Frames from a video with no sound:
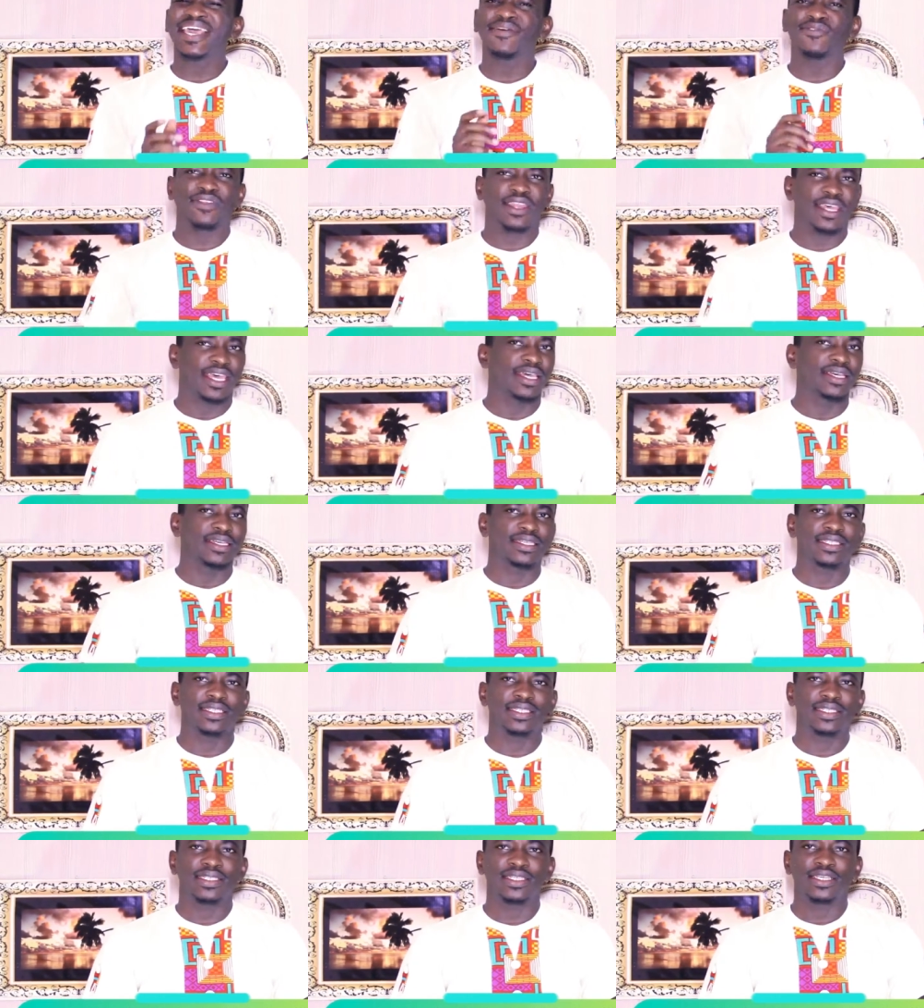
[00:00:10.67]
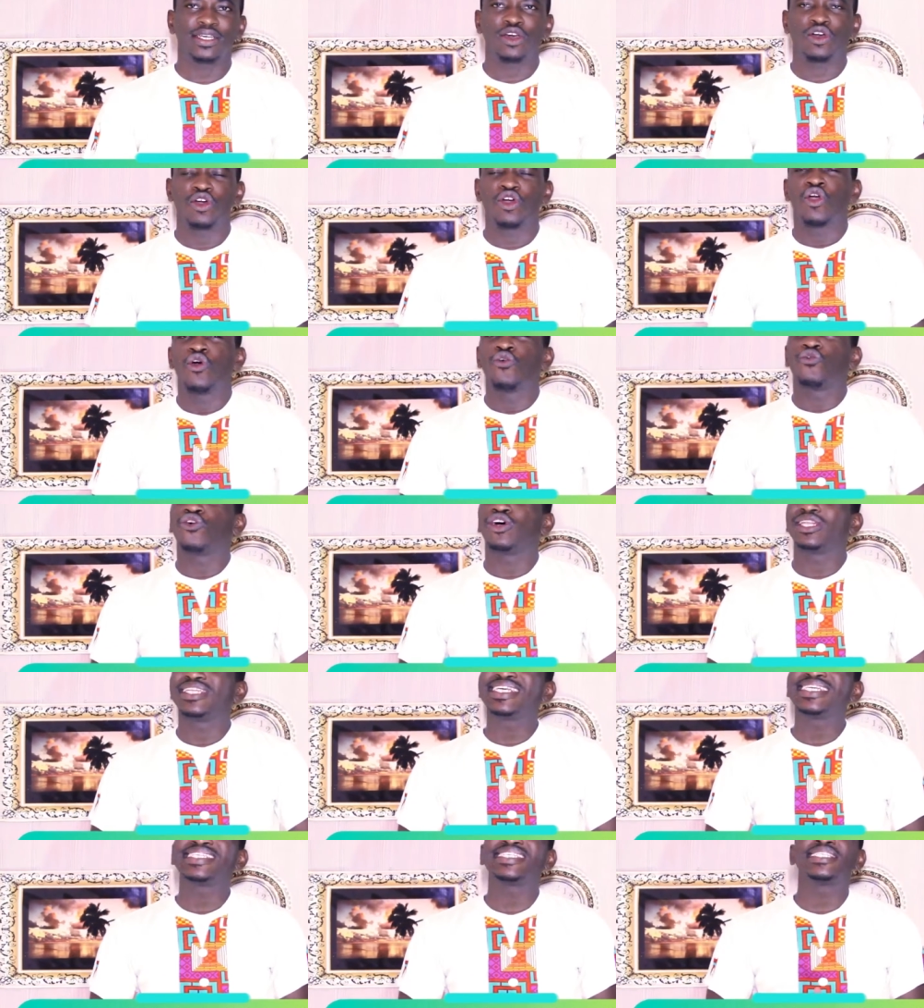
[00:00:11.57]
give thanks,
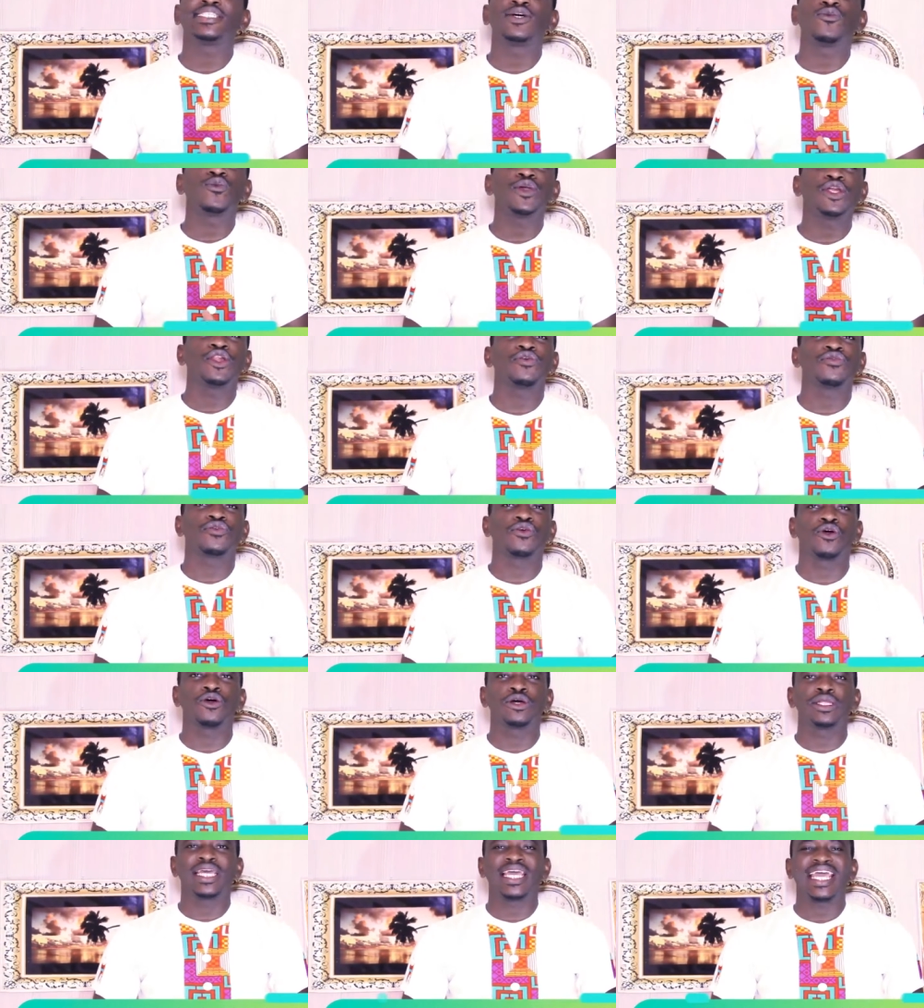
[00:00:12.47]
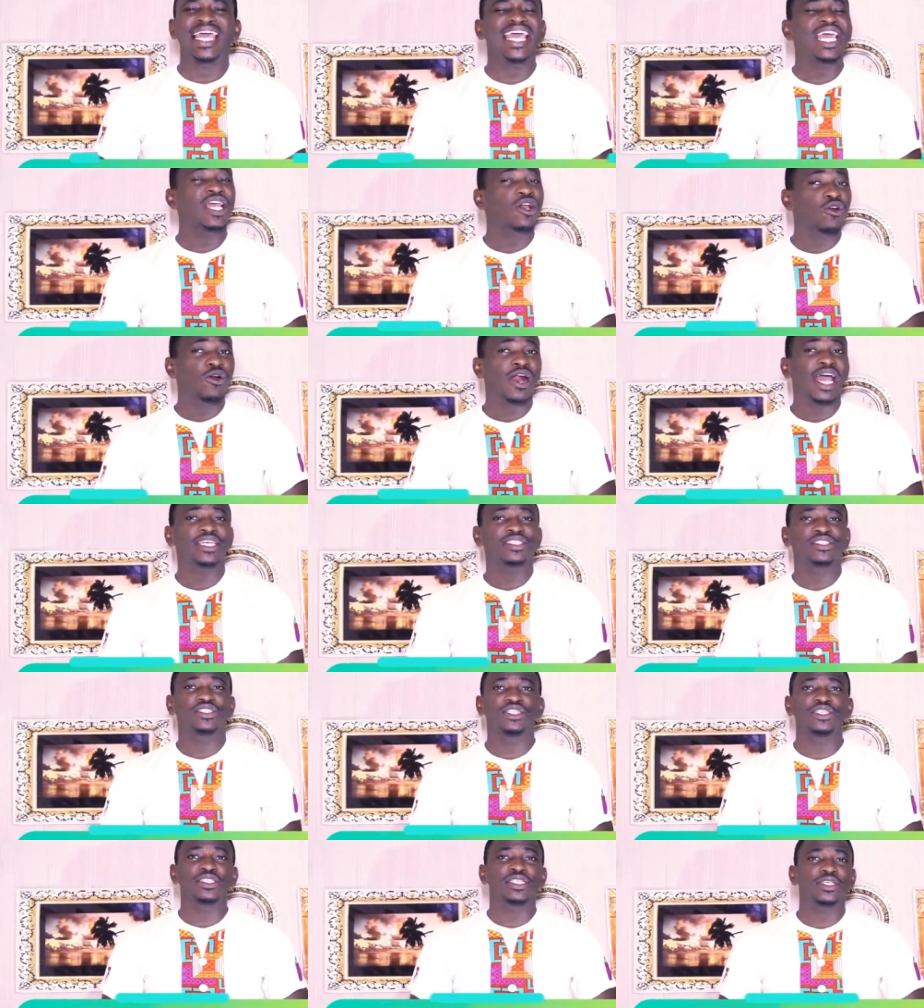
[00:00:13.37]
for this is the will of God in
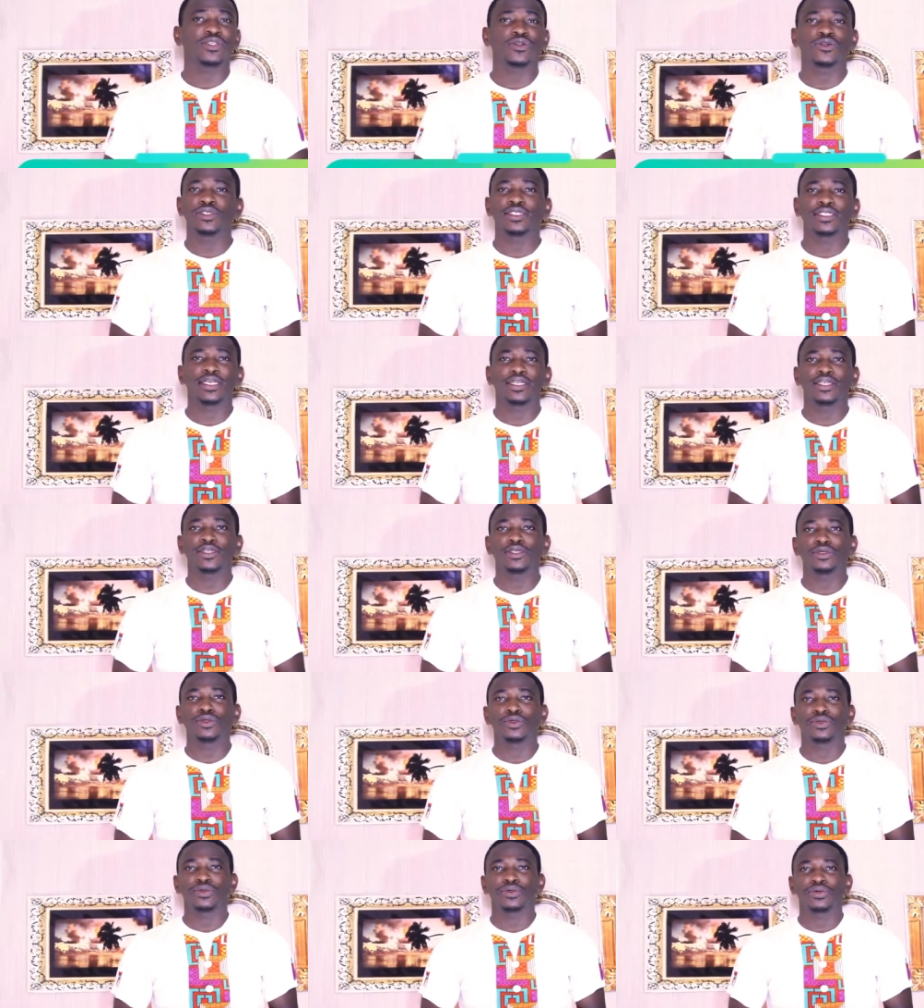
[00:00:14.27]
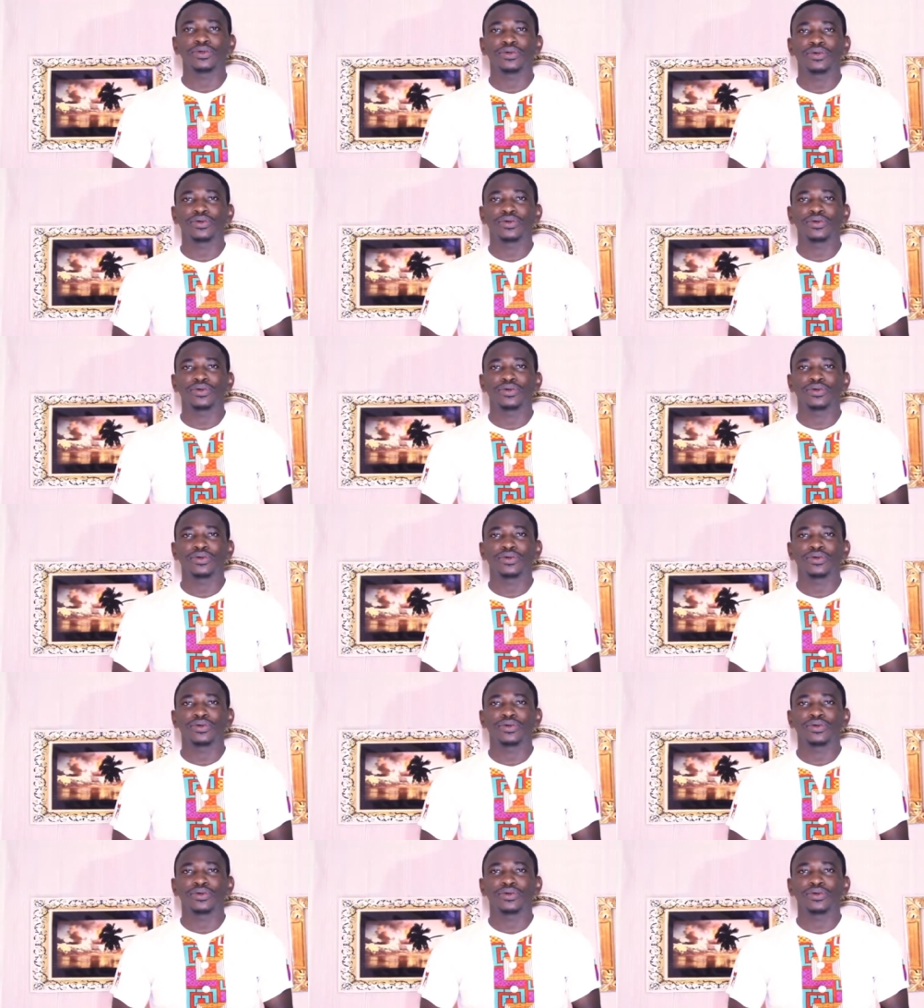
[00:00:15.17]
Christ Jesus concerning you.